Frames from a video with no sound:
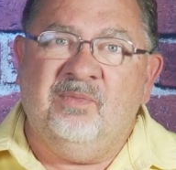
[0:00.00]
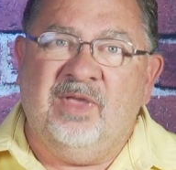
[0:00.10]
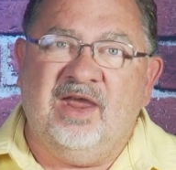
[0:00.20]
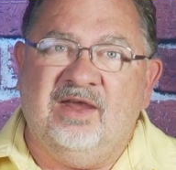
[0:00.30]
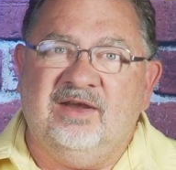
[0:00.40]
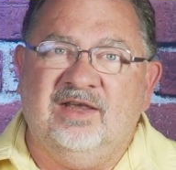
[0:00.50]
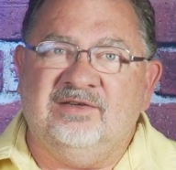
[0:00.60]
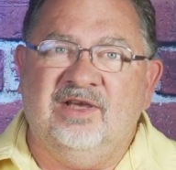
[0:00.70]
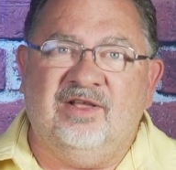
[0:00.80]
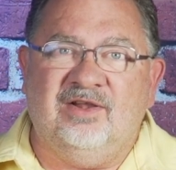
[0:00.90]
And
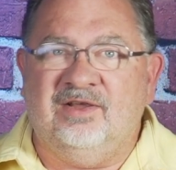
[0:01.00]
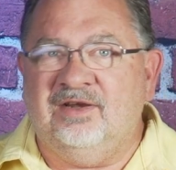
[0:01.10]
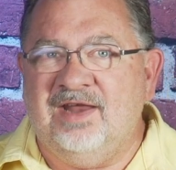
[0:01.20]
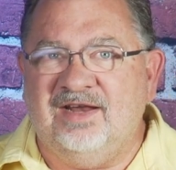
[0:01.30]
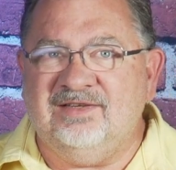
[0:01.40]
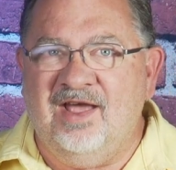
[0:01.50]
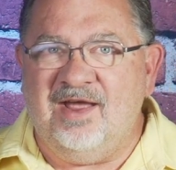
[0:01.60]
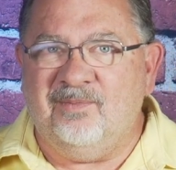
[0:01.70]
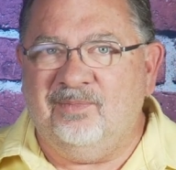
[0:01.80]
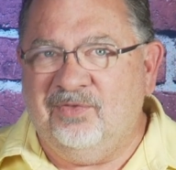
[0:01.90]
until next
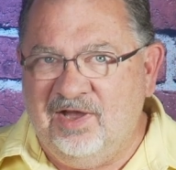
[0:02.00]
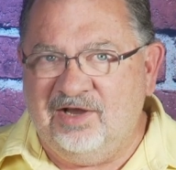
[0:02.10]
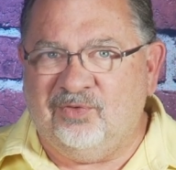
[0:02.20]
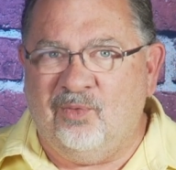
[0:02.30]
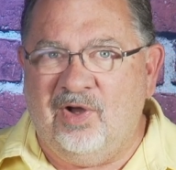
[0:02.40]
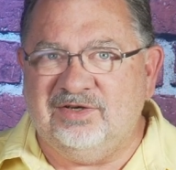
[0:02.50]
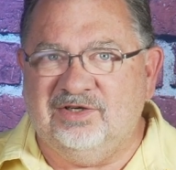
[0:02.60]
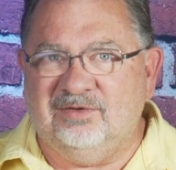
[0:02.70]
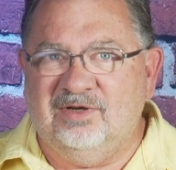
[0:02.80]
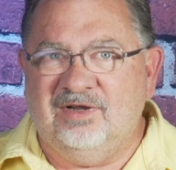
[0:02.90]
time, thanks for
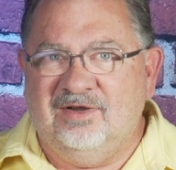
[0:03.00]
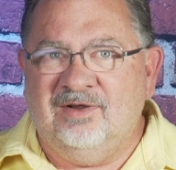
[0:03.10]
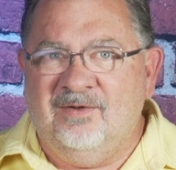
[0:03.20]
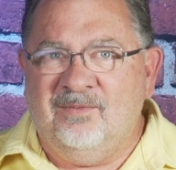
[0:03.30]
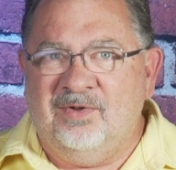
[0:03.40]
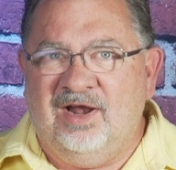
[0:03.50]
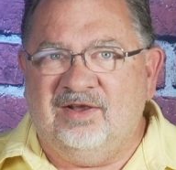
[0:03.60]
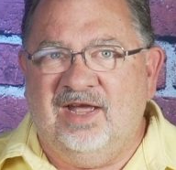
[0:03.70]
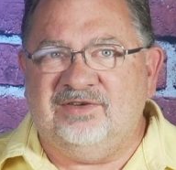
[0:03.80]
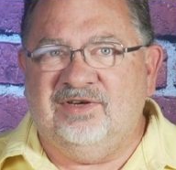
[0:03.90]
watching, and I'll
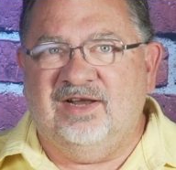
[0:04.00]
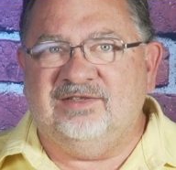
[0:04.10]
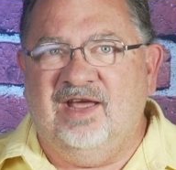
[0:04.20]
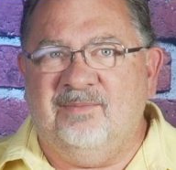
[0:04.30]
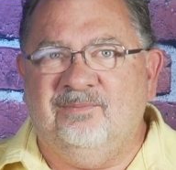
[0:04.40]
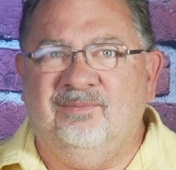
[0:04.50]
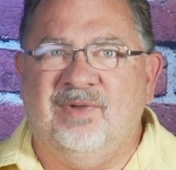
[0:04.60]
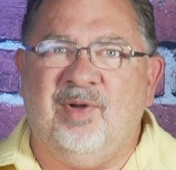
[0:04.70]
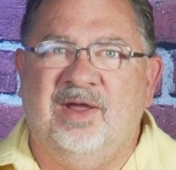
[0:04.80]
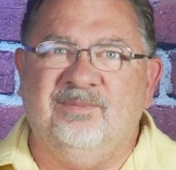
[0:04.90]
catch you next time.
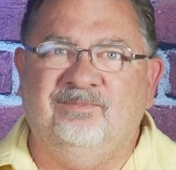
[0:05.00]
Bye-bye.